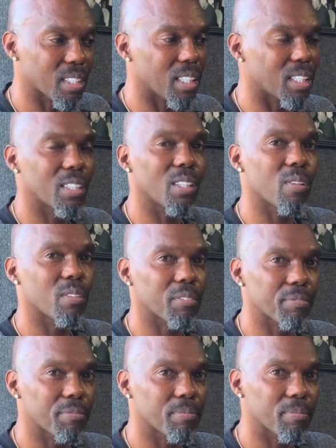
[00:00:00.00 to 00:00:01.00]
The unknown.
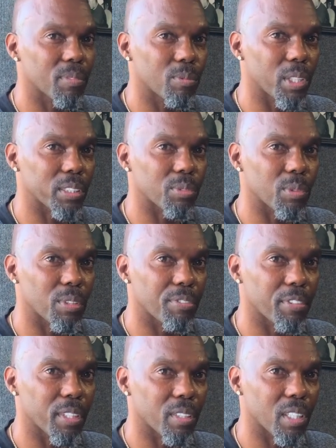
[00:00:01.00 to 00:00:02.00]
Yeah. That's what we
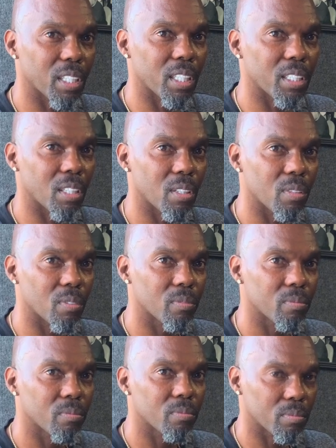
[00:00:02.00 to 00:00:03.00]
fear. The unknown. That's what it
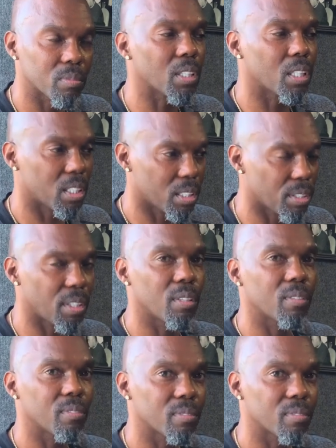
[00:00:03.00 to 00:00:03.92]
is, huh? The unknown.